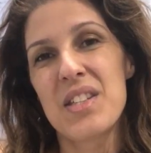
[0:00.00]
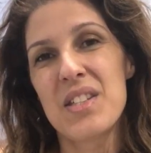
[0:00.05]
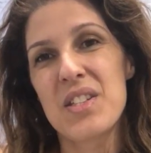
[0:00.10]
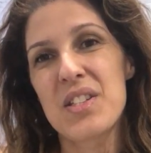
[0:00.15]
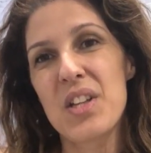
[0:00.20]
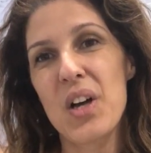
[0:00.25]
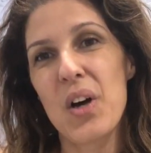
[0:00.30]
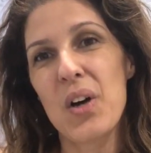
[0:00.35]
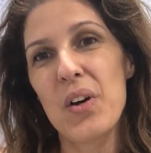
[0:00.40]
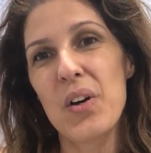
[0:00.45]

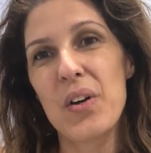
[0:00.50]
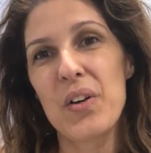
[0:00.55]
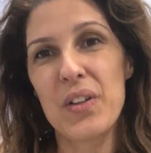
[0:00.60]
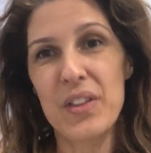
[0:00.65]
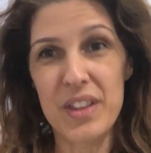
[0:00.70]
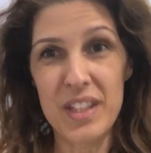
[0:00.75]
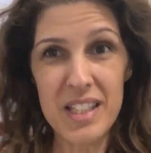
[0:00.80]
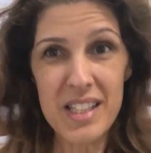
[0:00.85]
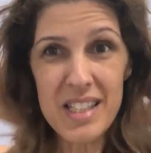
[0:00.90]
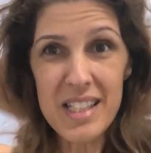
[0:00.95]
So
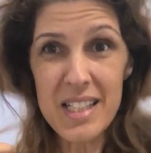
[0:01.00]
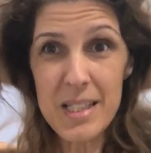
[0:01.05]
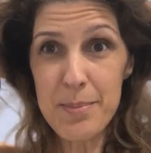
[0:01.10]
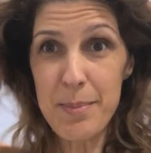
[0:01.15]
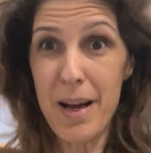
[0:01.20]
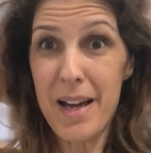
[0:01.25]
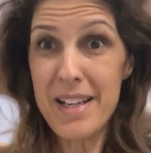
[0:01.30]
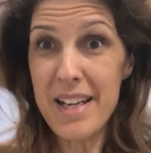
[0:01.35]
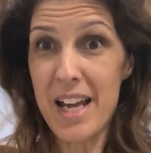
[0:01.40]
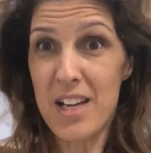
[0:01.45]
this is
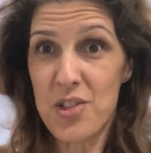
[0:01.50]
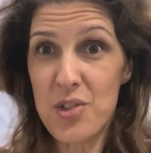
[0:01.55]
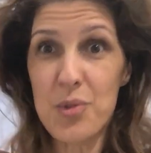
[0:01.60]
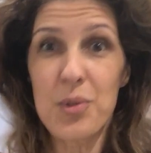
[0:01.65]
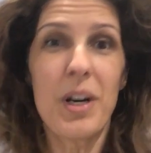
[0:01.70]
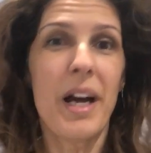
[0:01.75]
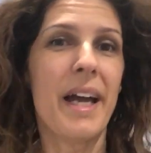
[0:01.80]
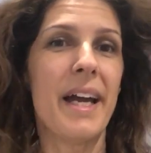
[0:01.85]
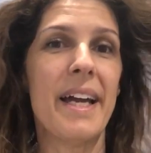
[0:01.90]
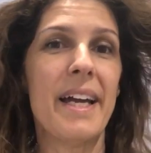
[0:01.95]
my natural
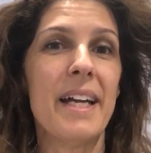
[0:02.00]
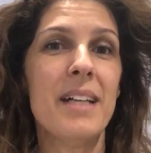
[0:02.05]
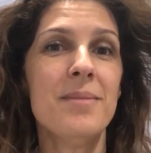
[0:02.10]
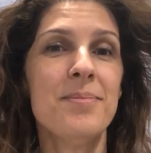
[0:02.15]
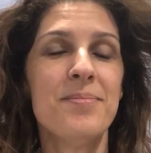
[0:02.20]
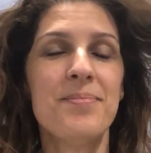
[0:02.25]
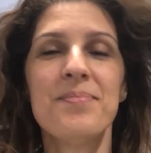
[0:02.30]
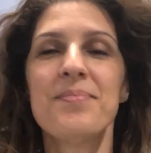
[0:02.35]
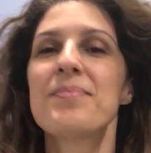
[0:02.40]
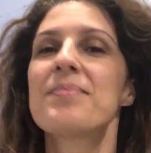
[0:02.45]

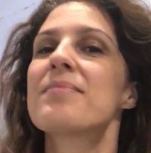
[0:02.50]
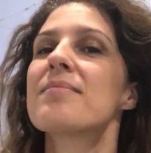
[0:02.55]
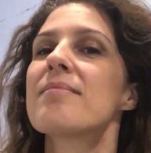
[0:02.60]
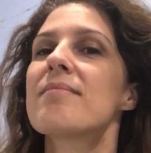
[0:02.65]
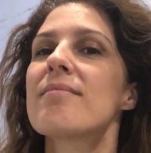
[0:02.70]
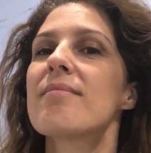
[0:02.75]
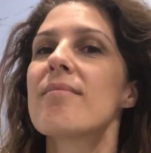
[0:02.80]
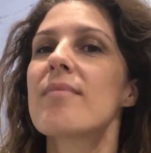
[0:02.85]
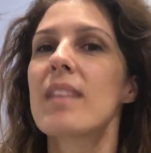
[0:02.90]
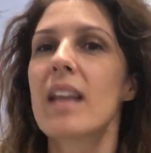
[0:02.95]
hair
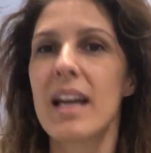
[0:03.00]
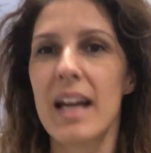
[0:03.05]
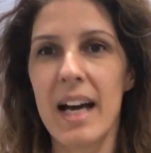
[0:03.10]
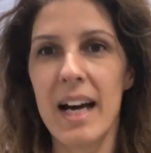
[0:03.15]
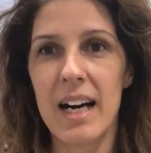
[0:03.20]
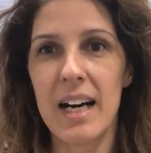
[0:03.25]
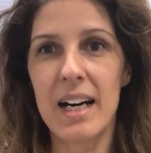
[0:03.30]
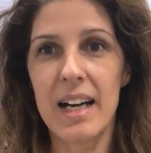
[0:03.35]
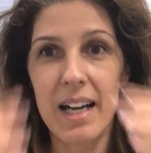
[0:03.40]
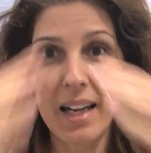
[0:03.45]

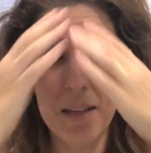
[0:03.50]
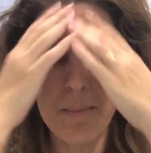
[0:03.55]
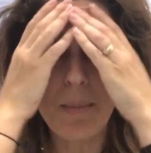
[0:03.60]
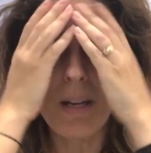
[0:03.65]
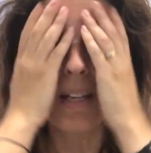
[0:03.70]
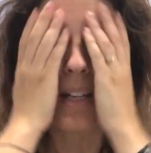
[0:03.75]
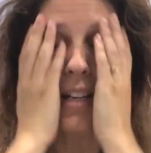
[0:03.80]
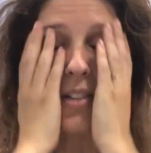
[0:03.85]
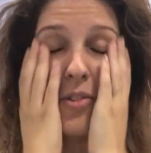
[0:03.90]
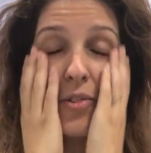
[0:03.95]
and my
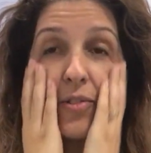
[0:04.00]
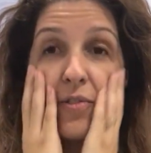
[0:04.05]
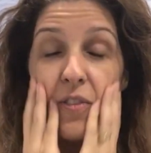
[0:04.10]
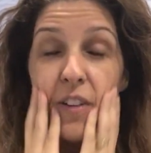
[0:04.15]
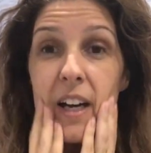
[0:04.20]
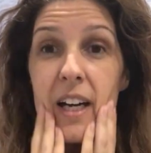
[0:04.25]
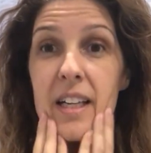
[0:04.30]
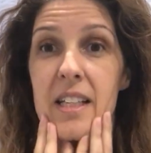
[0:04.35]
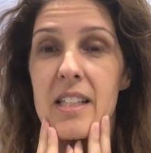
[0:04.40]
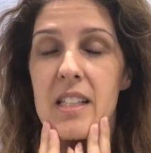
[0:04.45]
natural
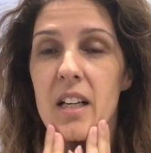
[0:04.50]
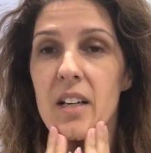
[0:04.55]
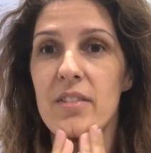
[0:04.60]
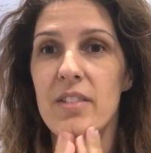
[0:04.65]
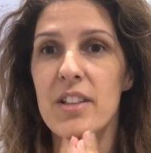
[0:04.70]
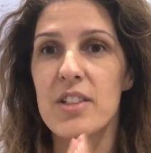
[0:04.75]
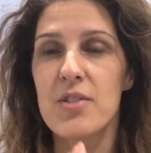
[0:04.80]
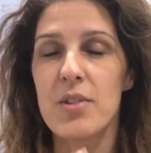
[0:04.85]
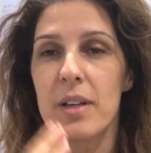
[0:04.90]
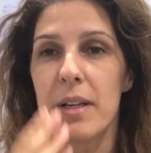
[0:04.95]
face. I've
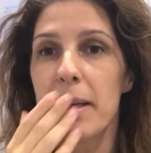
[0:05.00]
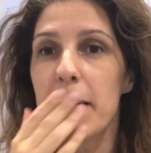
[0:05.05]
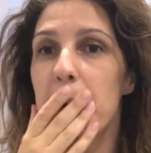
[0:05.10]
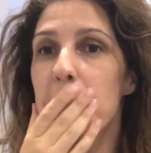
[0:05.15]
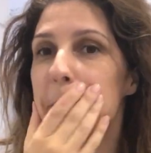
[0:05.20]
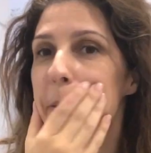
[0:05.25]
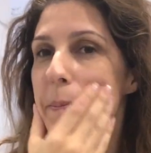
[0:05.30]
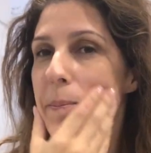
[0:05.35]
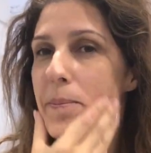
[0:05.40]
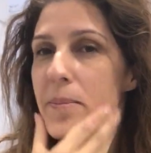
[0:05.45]
literally
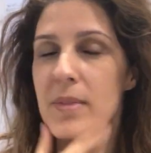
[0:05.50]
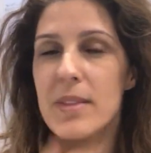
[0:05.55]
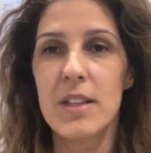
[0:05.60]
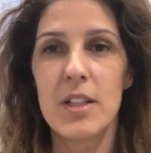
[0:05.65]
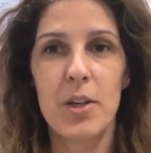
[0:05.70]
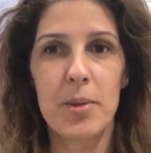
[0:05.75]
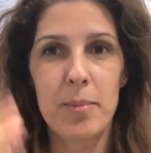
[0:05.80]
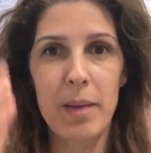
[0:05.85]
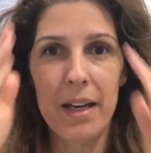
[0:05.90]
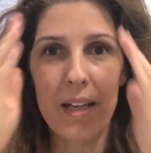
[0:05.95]
got
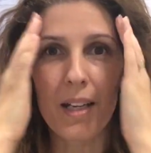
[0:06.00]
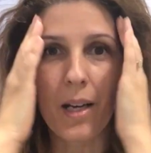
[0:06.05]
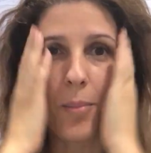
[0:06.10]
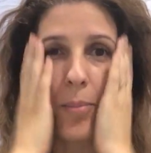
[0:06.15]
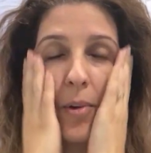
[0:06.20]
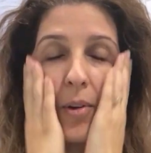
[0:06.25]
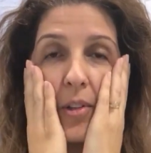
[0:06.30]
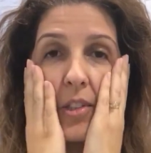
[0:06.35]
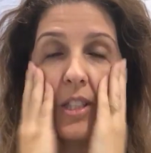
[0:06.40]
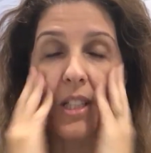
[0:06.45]
no makeup
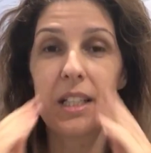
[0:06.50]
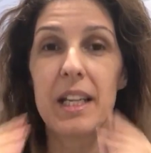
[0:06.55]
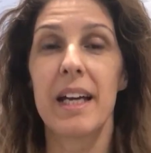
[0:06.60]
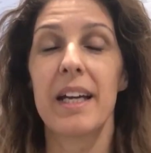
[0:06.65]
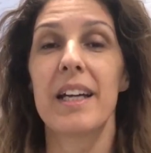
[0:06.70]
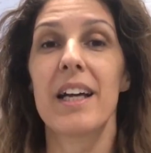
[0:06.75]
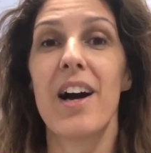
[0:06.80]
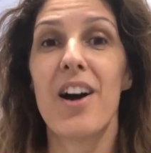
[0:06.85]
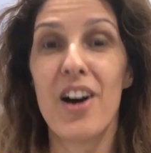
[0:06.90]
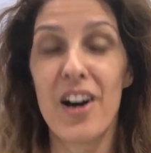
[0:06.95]
on
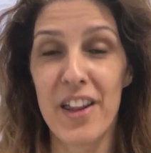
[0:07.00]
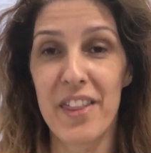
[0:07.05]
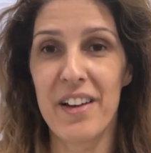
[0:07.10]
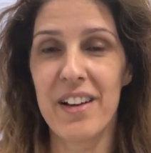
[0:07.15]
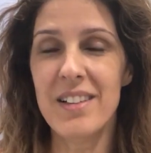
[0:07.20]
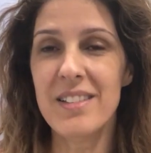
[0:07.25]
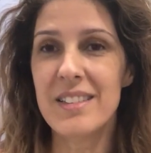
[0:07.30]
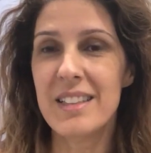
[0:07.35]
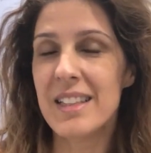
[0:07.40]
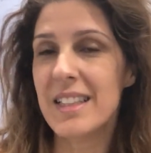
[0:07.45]
today
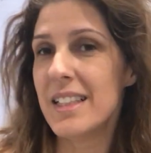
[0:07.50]
either.